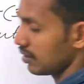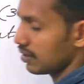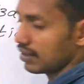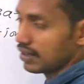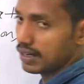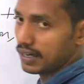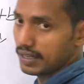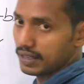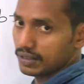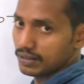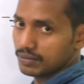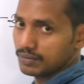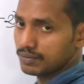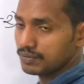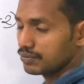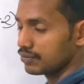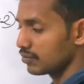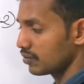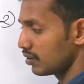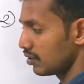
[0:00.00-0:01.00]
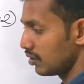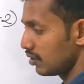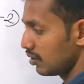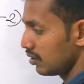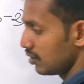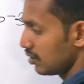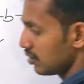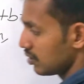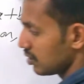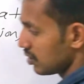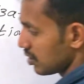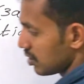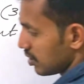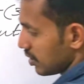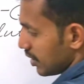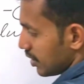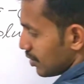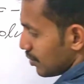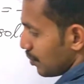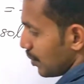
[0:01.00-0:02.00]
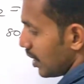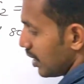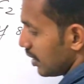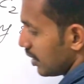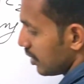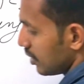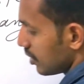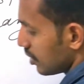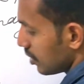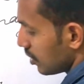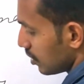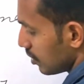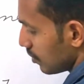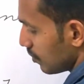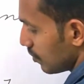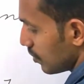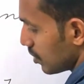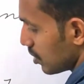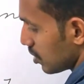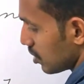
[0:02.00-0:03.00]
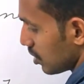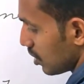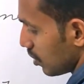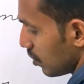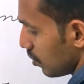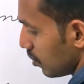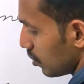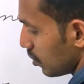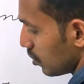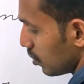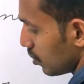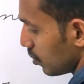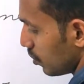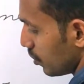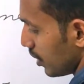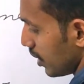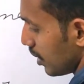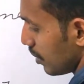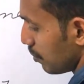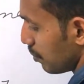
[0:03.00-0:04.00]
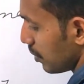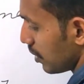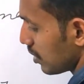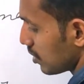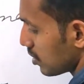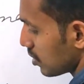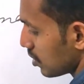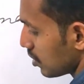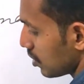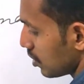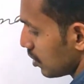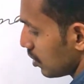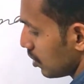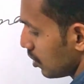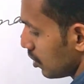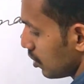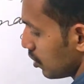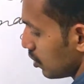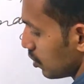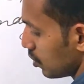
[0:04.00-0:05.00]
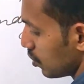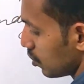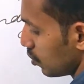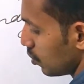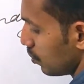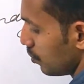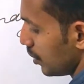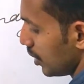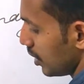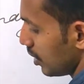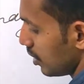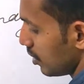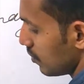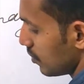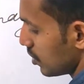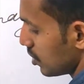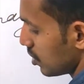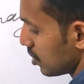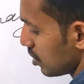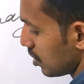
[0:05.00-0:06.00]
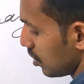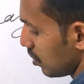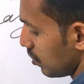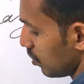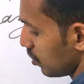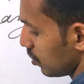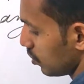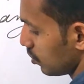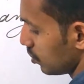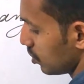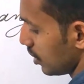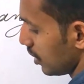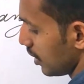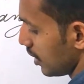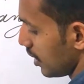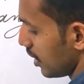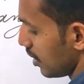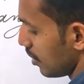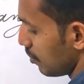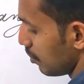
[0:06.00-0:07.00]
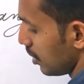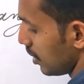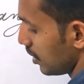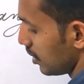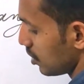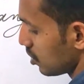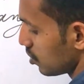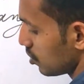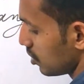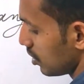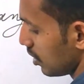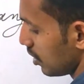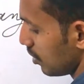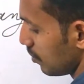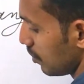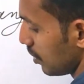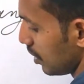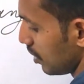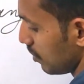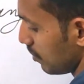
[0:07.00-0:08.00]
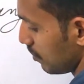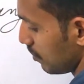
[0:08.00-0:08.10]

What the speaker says: Clear? Just expand it, which is equal to 2a plus 2b, which is equal to 3a minus 3b.